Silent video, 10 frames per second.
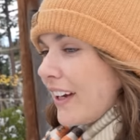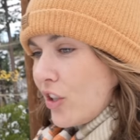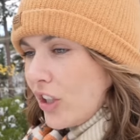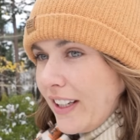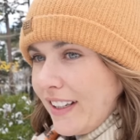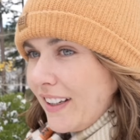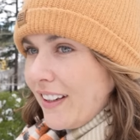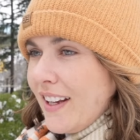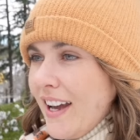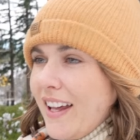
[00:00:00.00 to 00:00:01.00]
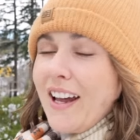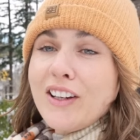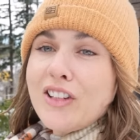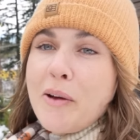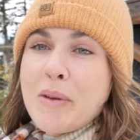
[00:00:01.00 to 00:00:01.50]
kitchen, and I
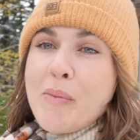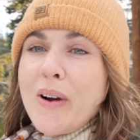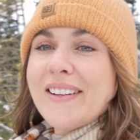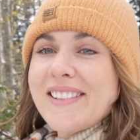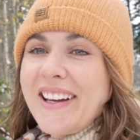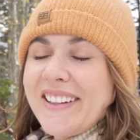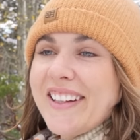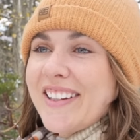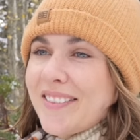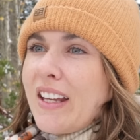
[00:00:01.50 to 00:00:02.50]
could not be more excited.